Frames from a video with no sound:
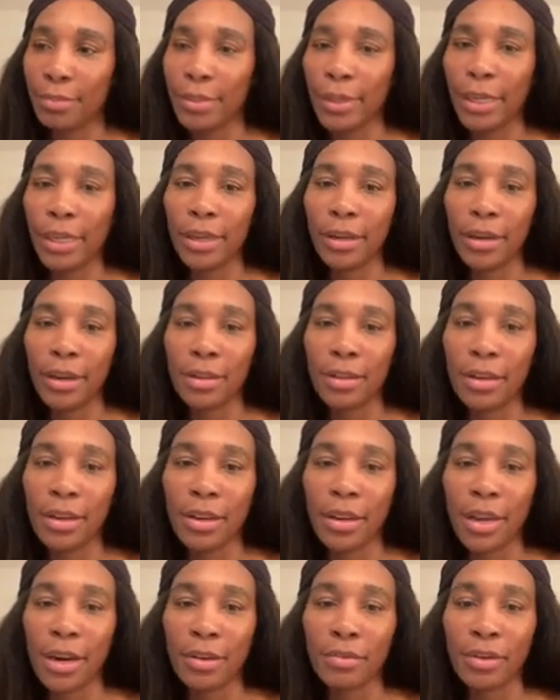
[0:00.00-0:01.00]
But other
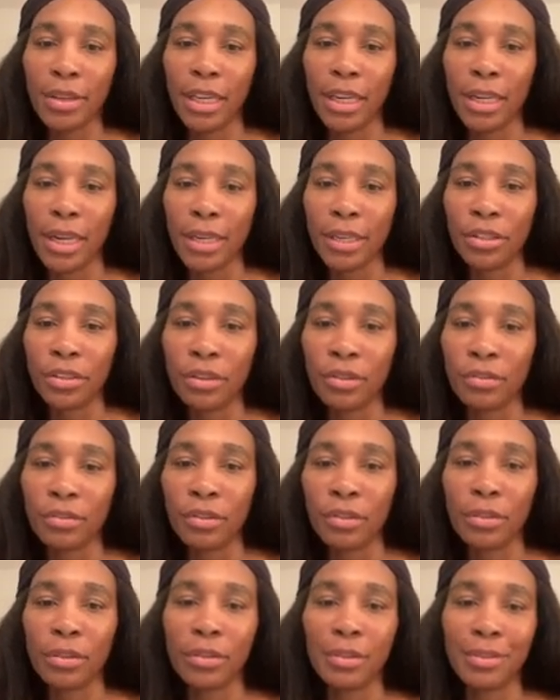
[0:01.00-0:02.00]
than that, I really like junk
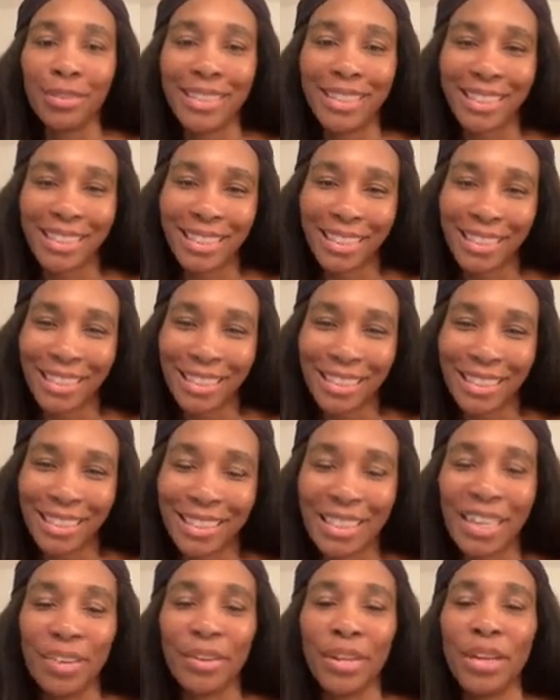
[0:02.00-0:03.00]
food.
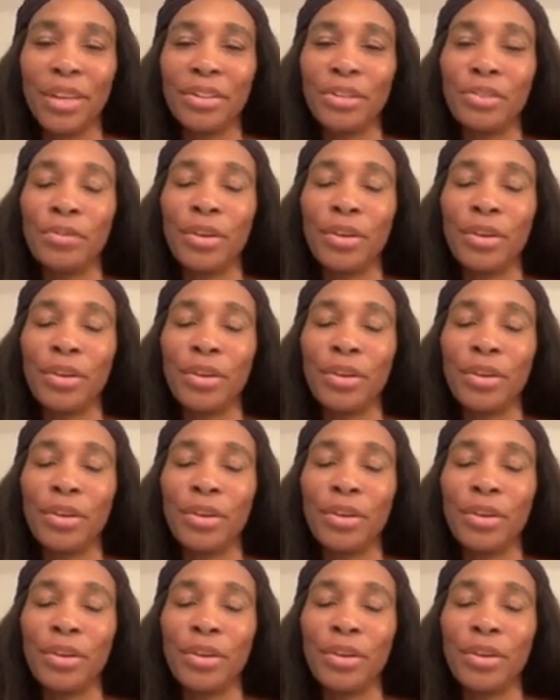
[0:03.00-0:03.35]
I don't eat it